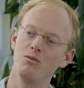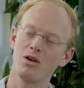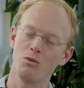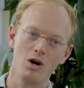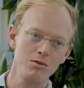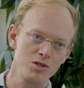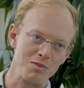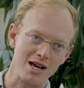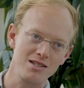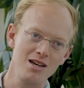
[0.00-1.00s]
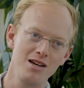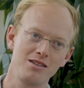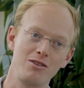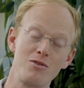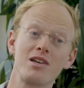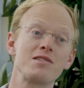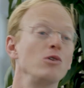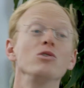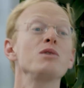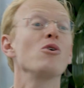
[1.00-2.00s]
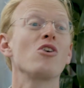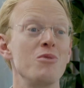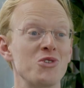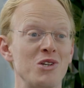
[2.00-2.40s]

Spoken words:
one respect, then they're things that only programmers